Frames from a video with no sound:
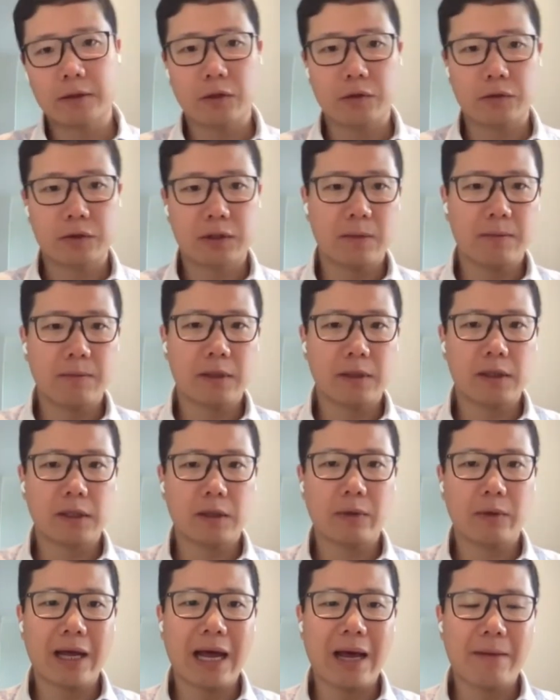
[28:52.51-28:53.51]
So
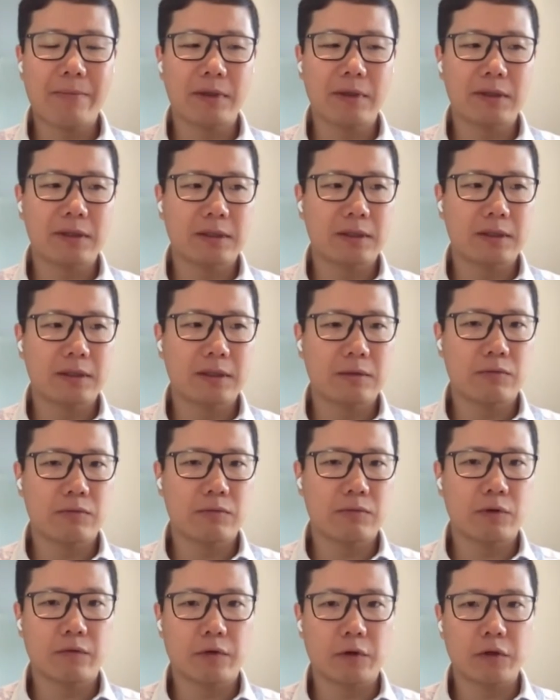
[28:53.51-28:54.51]
typically what happens is
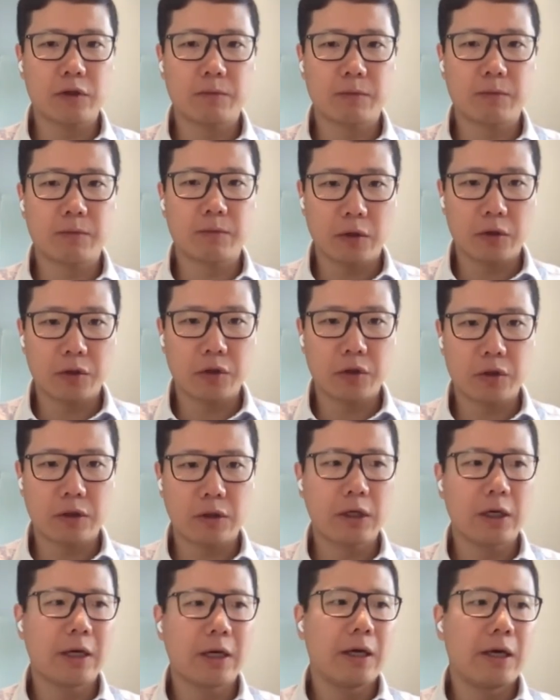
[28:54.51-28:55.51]
this reverse
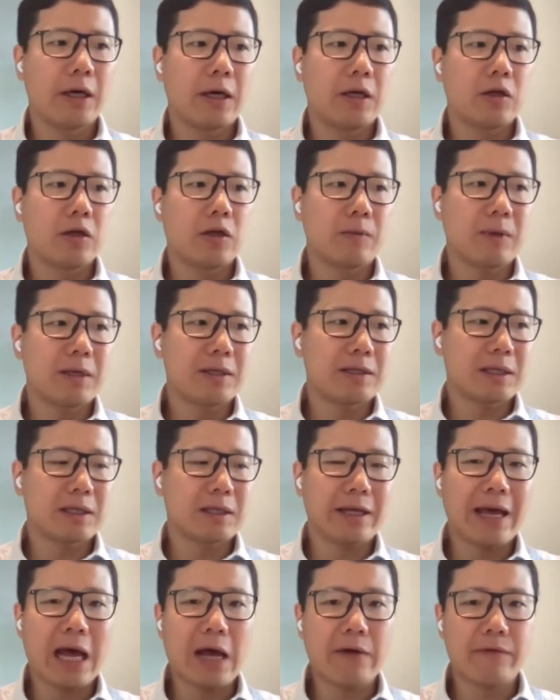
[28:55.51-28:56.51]
merger, you
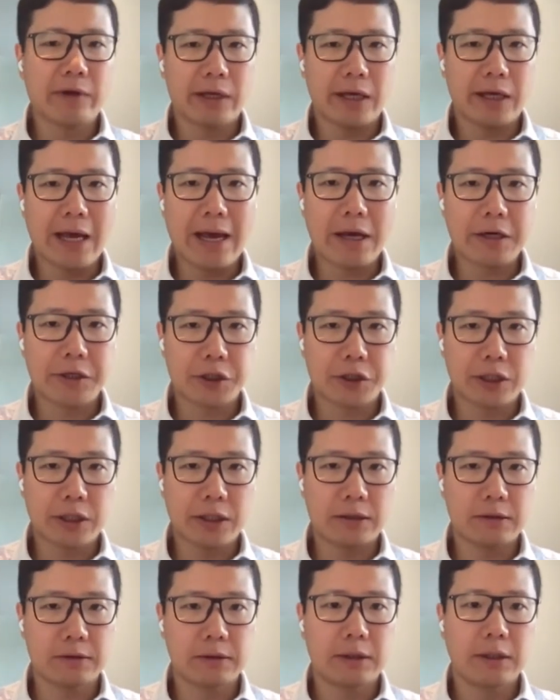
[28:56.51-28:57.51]
basically have a cash
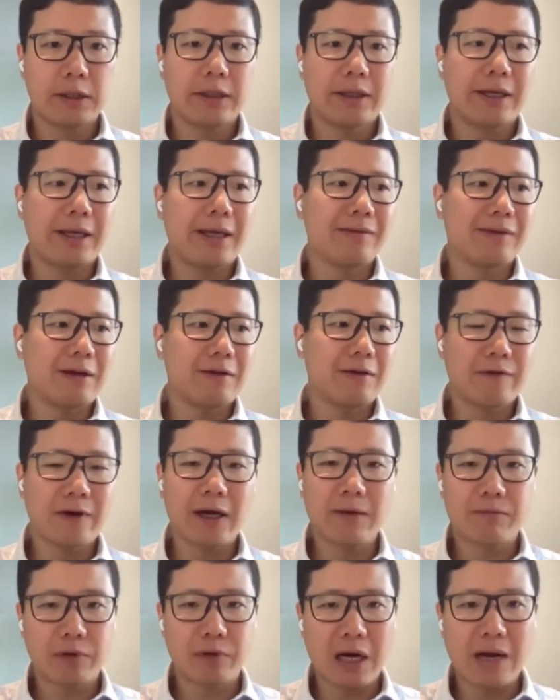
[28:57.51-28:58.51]
shell and they
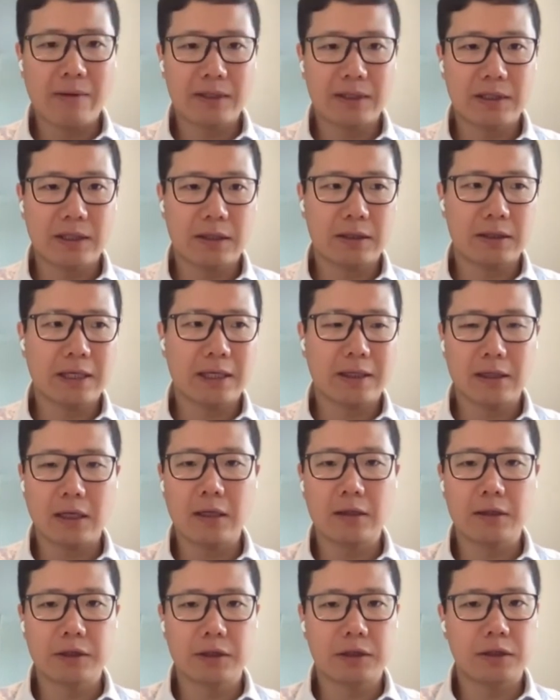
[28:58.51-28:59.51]
find promising
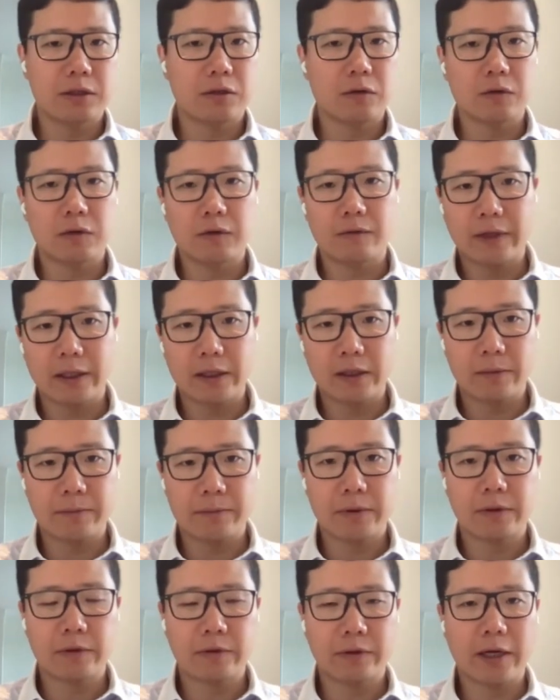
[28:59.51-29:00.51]
technologies to go
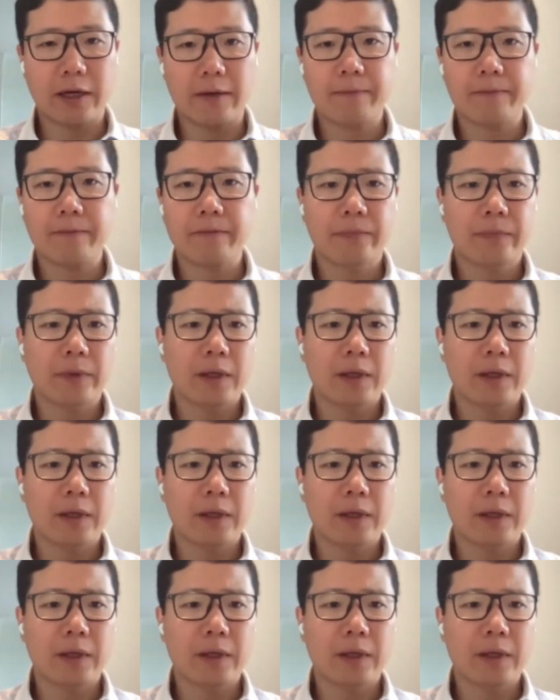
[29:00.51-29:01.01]
develop. Okay.